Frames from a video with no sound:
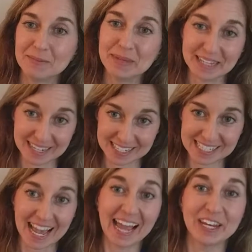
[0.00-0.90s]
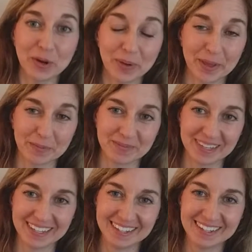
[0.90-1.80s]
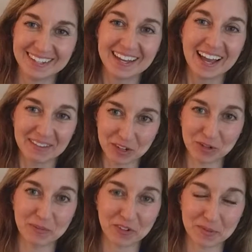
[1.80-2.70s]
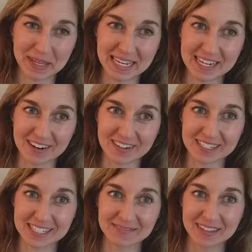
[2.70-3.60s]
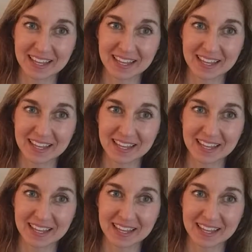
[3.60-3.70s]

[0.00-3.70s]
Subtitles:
because I know him. I've known him for many years.